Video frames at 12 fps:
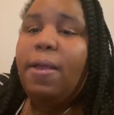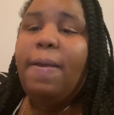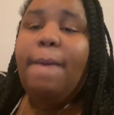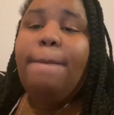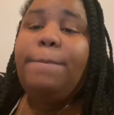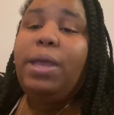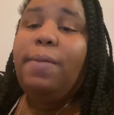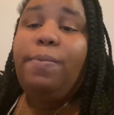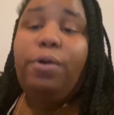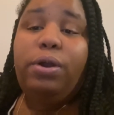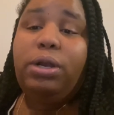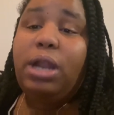people
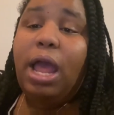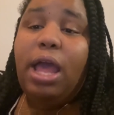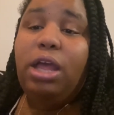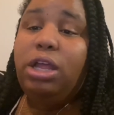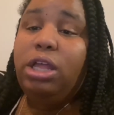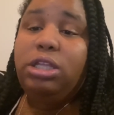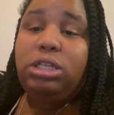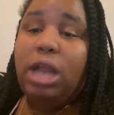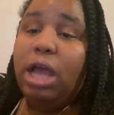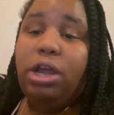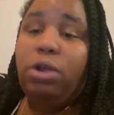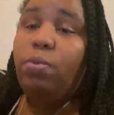is
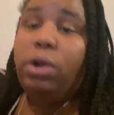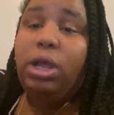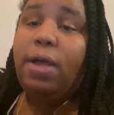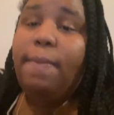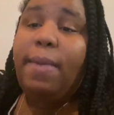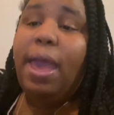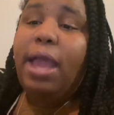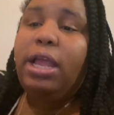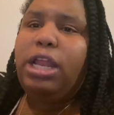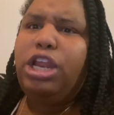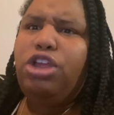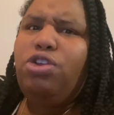not gonna want to come back,
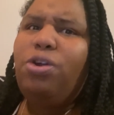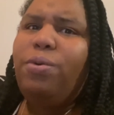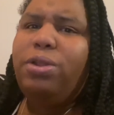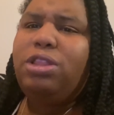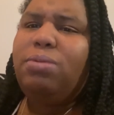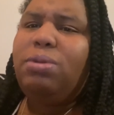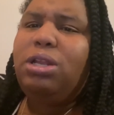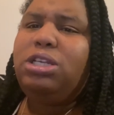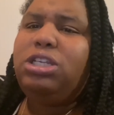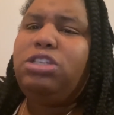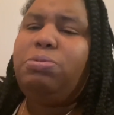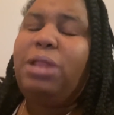and then you don't want them to
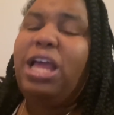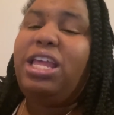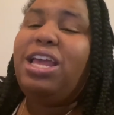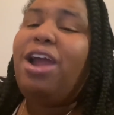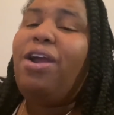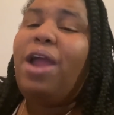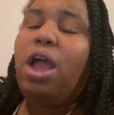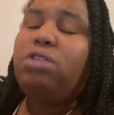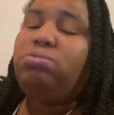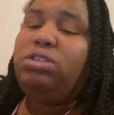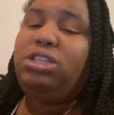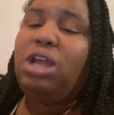just be like, yeah, her house
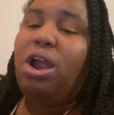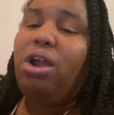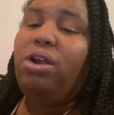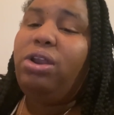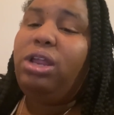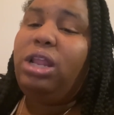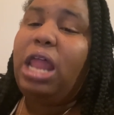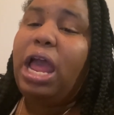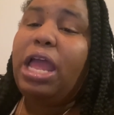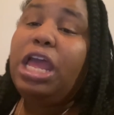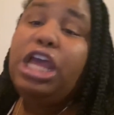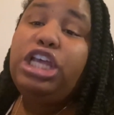was dirty,
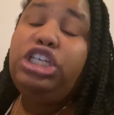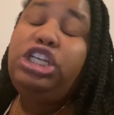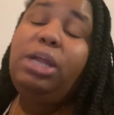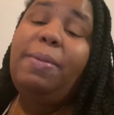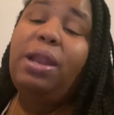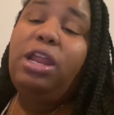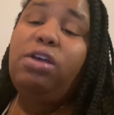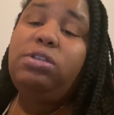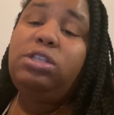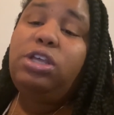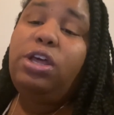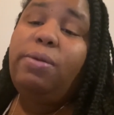like she did my nails
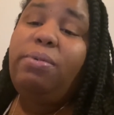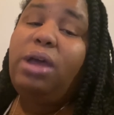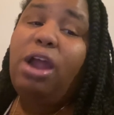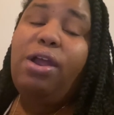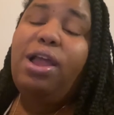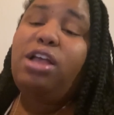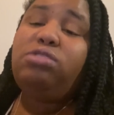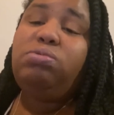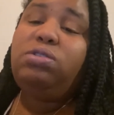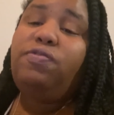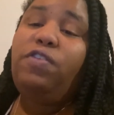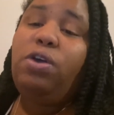good, but her house was
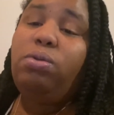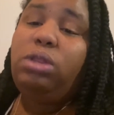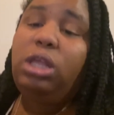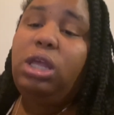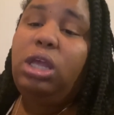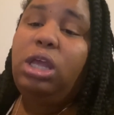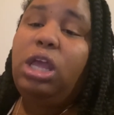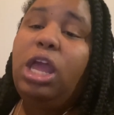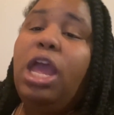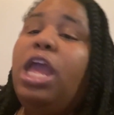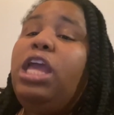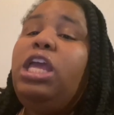filthy,
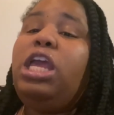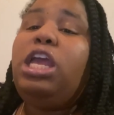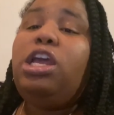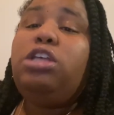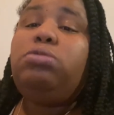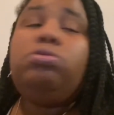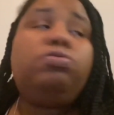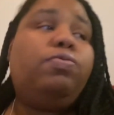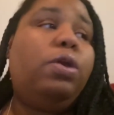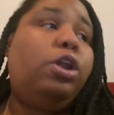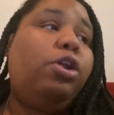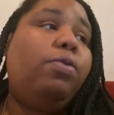kids was
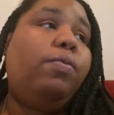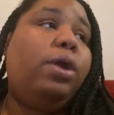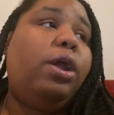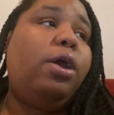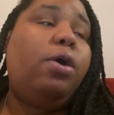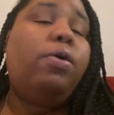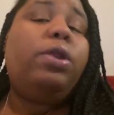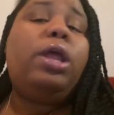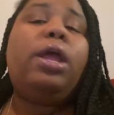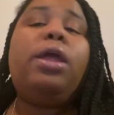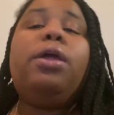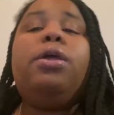running around,
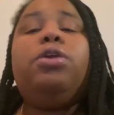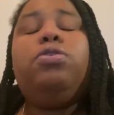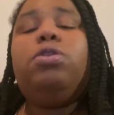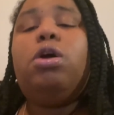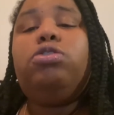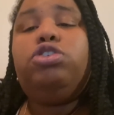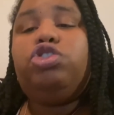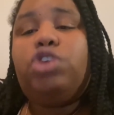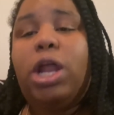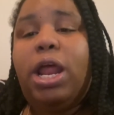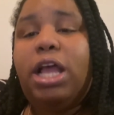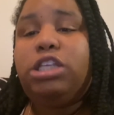and you know, just try
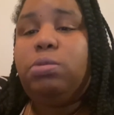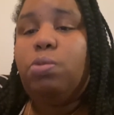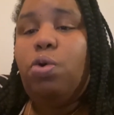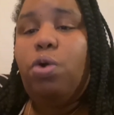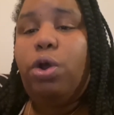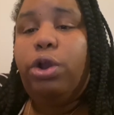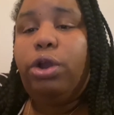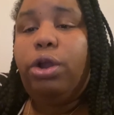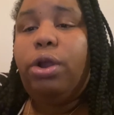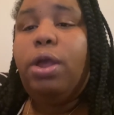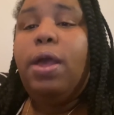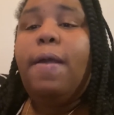to have some
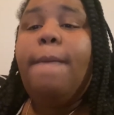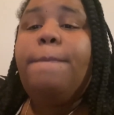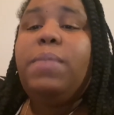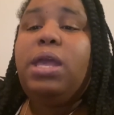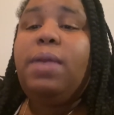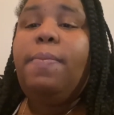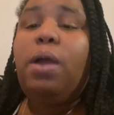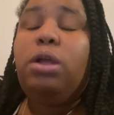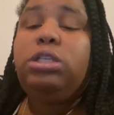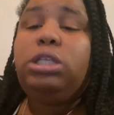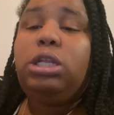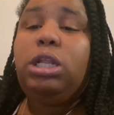order. Me
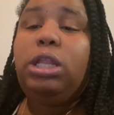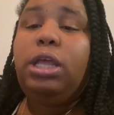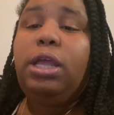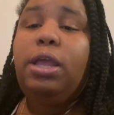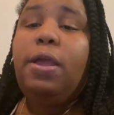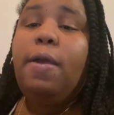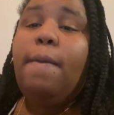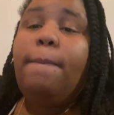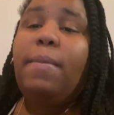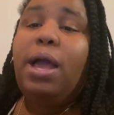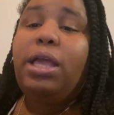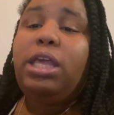personally,
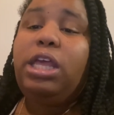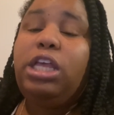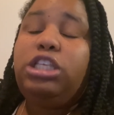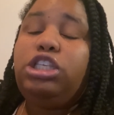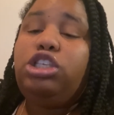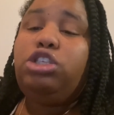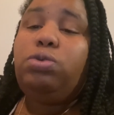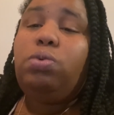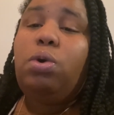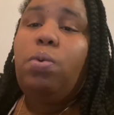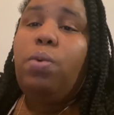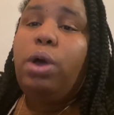my kids is 2
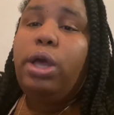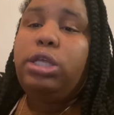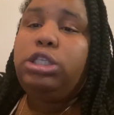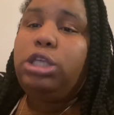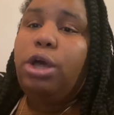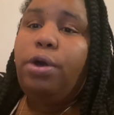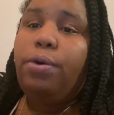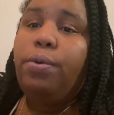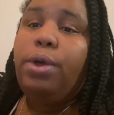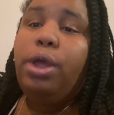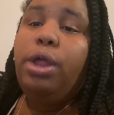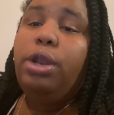and 1, so
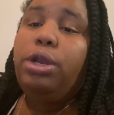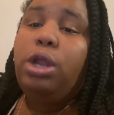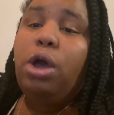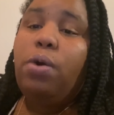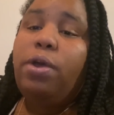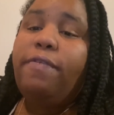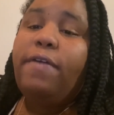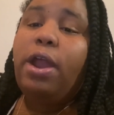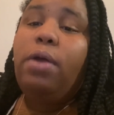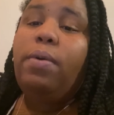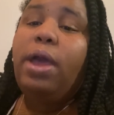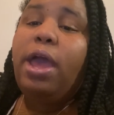no, if I
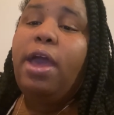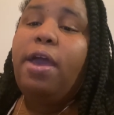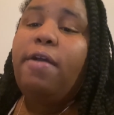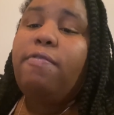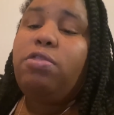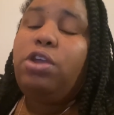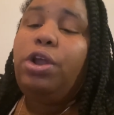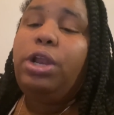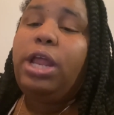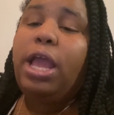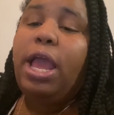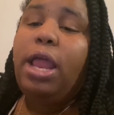don't have their
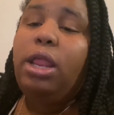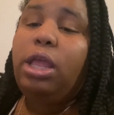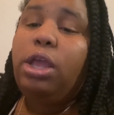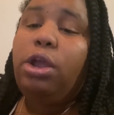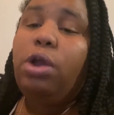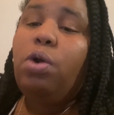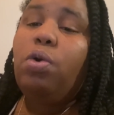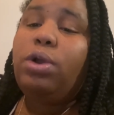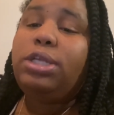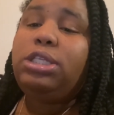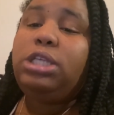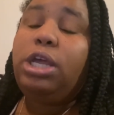dad here or a
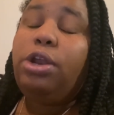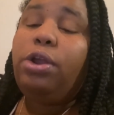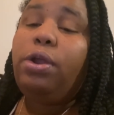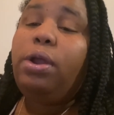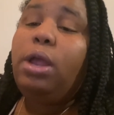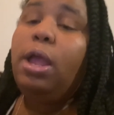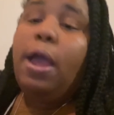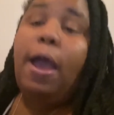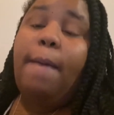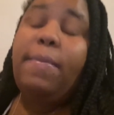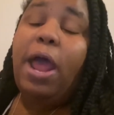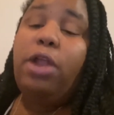sitter,
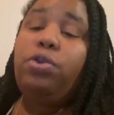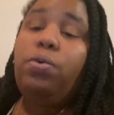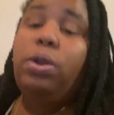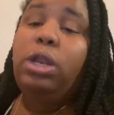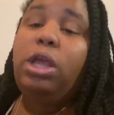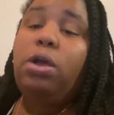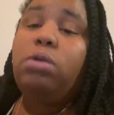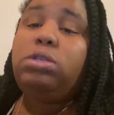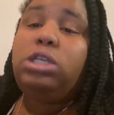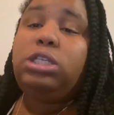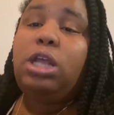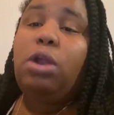I'm not doing nails,
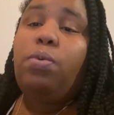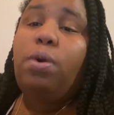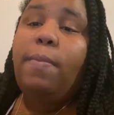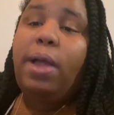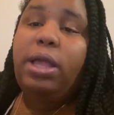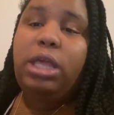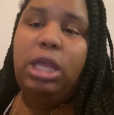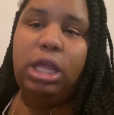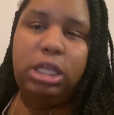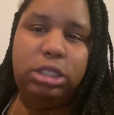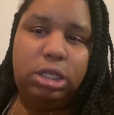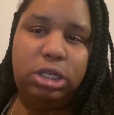because I don't want my
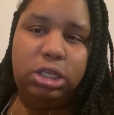kids to just